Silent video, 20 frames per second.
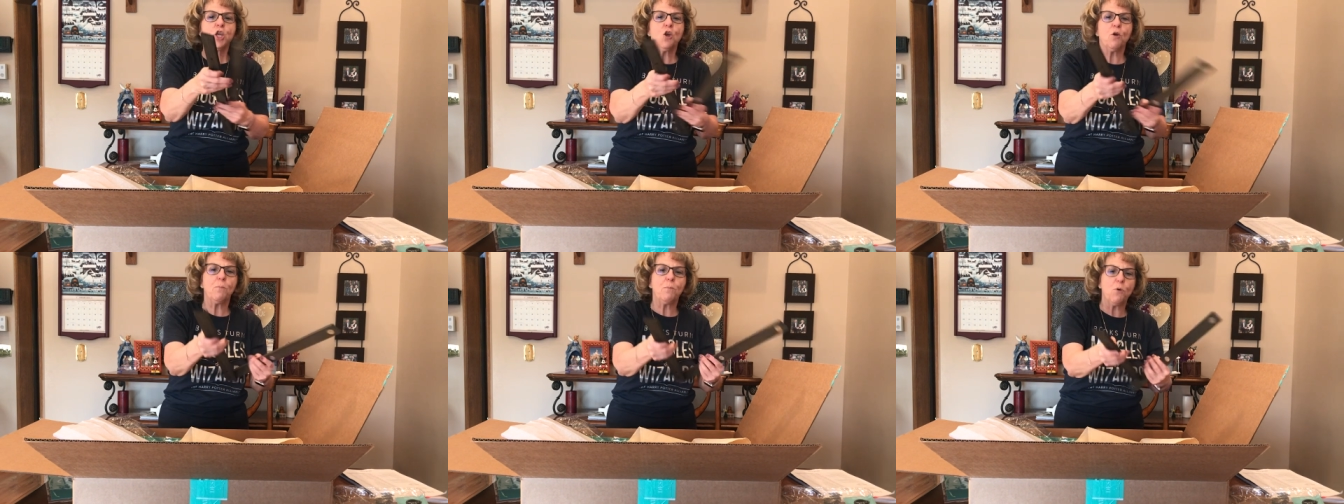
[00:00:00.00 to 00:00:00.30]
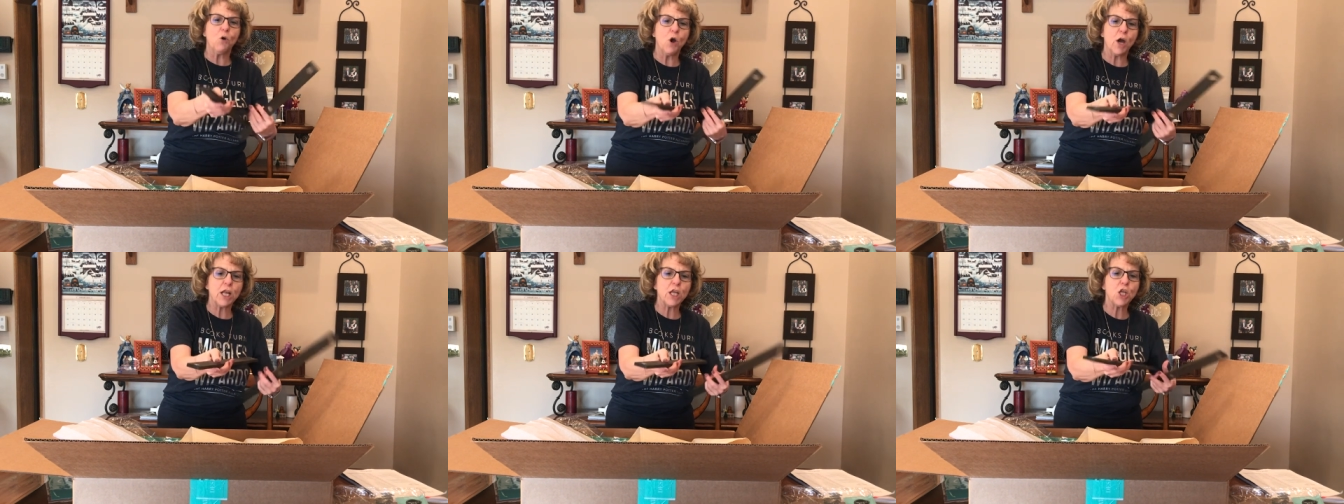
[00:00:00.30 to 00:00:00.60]
You
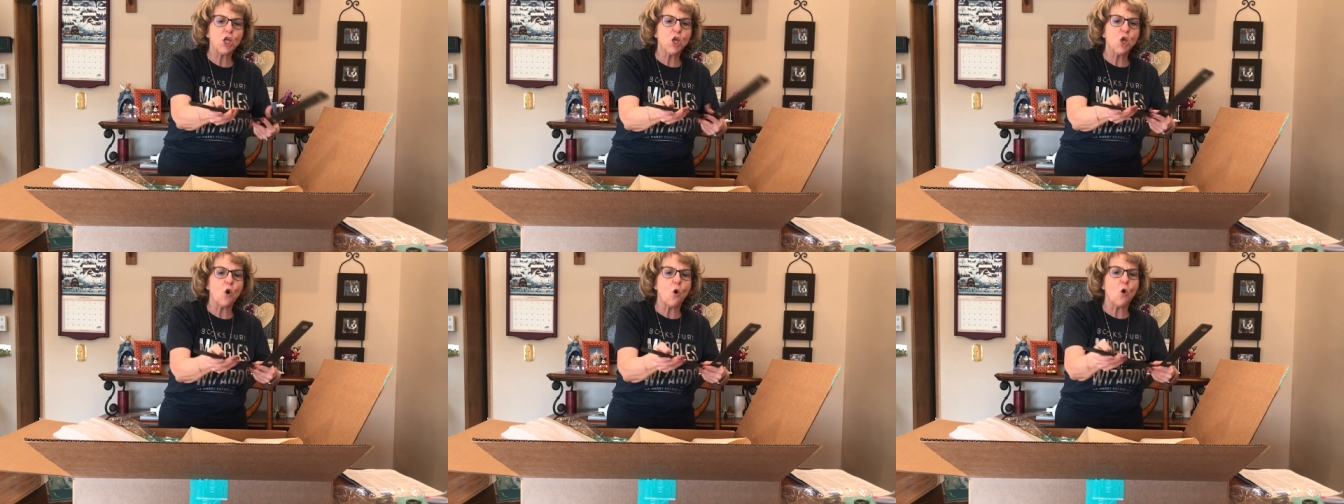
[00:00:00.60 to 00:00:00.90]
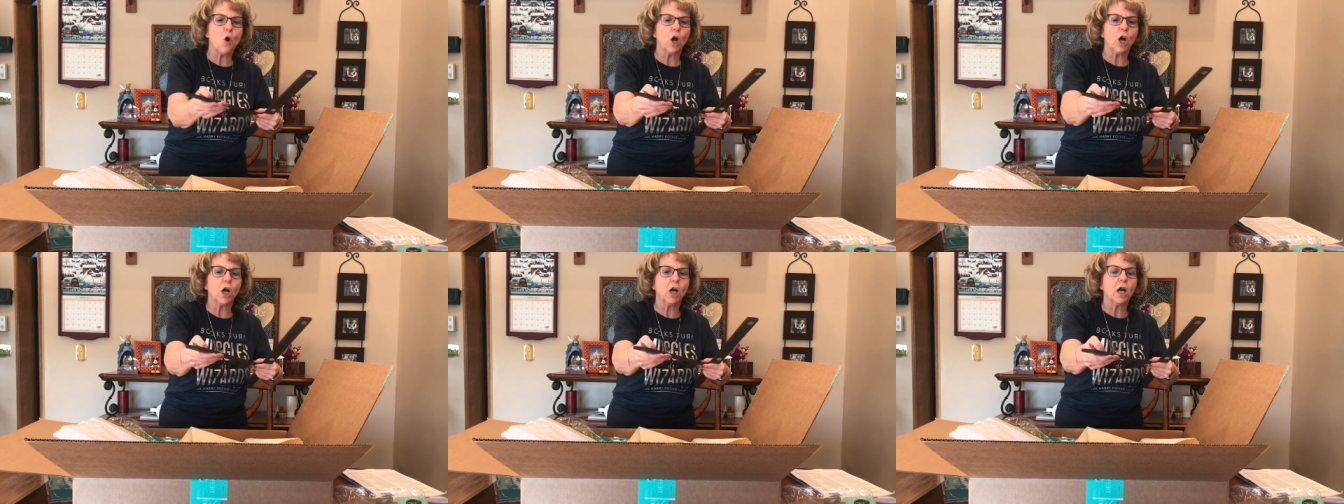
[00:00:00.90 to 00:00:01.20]
put
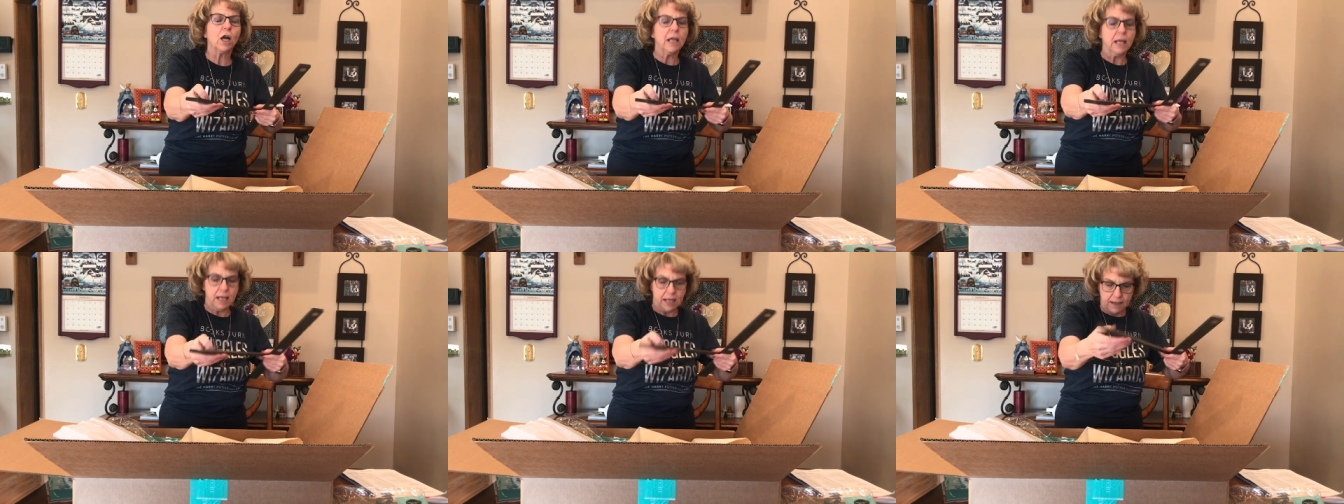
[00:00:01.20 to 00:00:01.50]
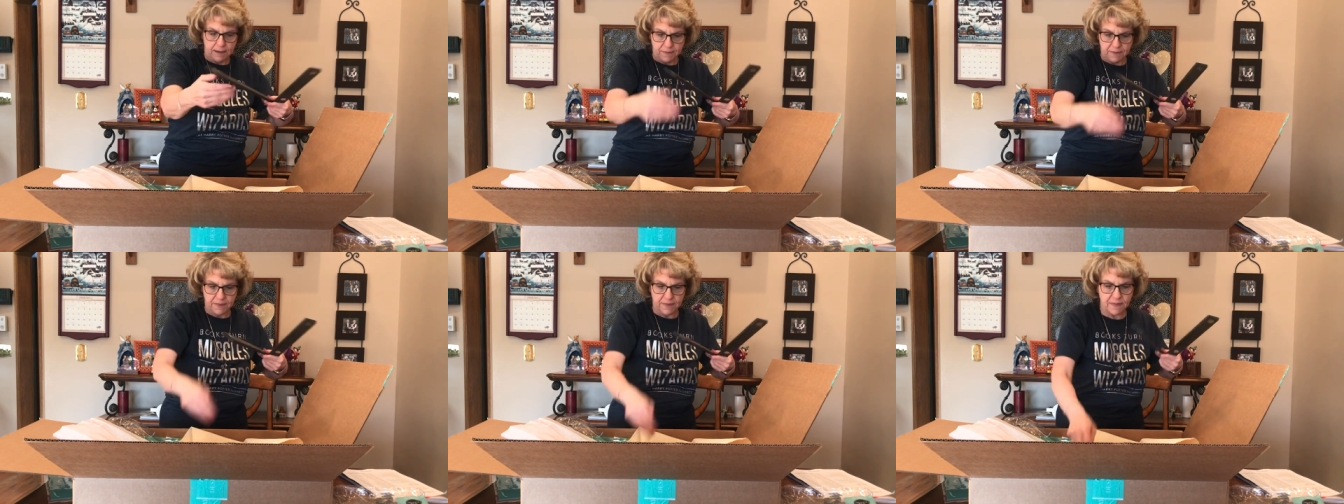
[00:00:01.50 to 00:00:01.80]
your
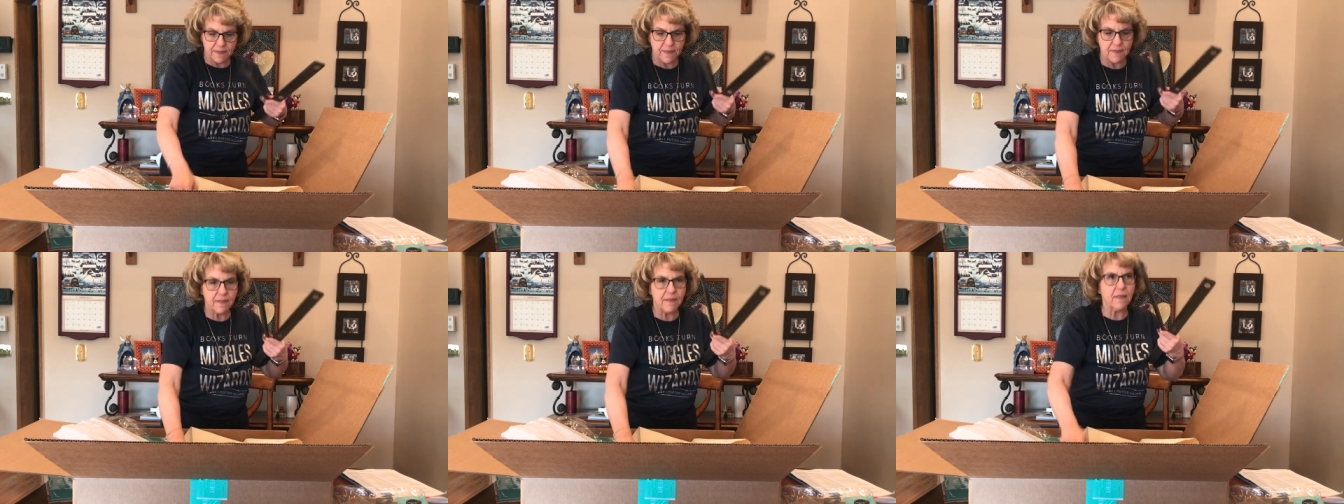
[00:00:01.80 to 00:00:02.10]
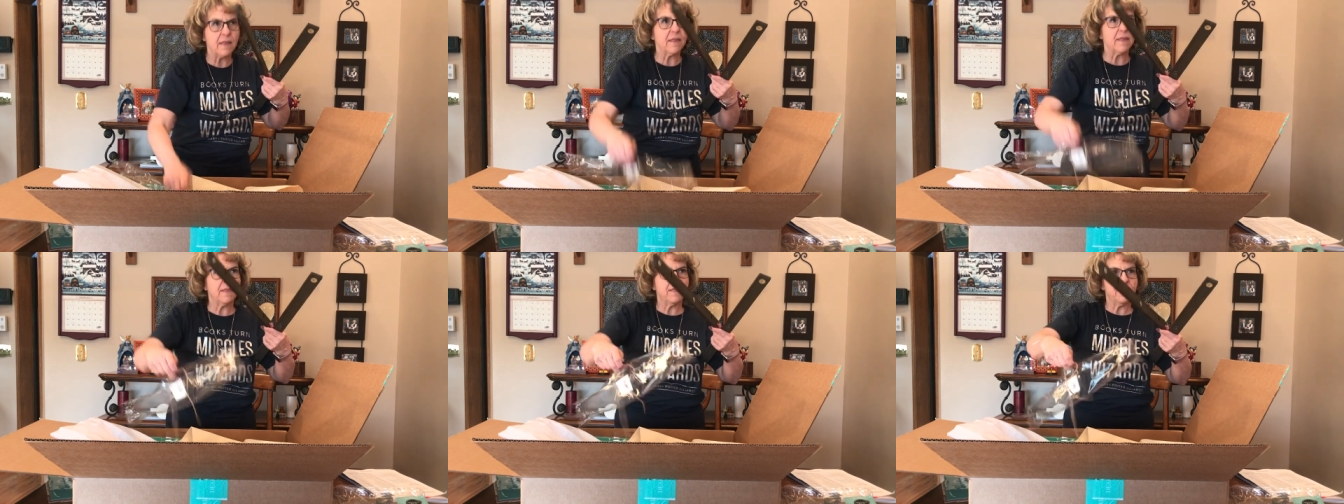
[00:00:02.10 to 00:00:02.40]

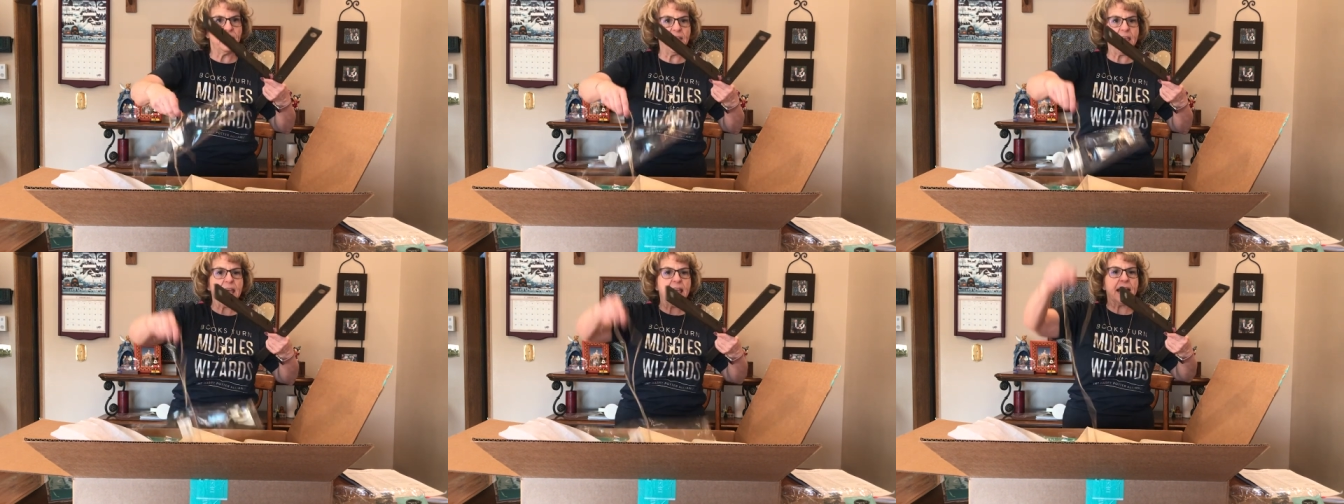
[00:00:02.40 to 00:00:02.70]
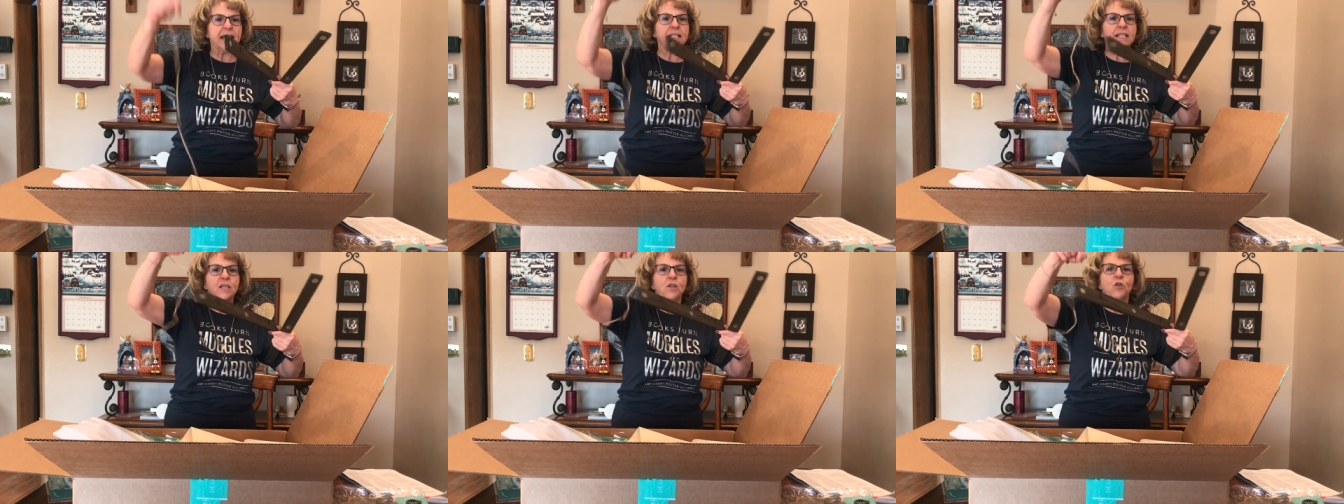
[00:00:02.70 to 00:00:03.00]

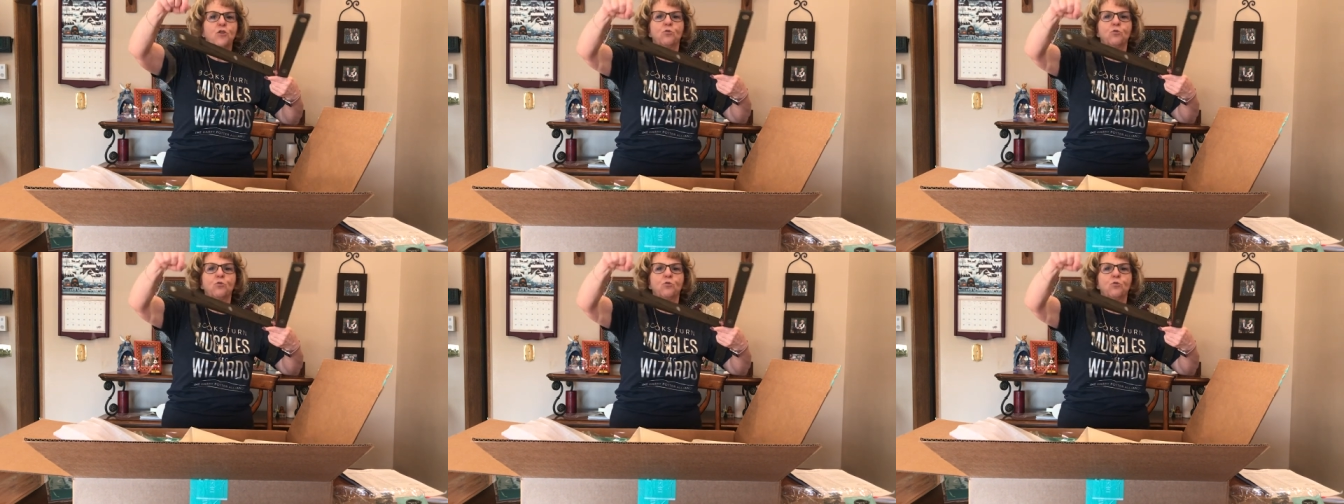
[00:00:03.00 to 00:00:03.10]
this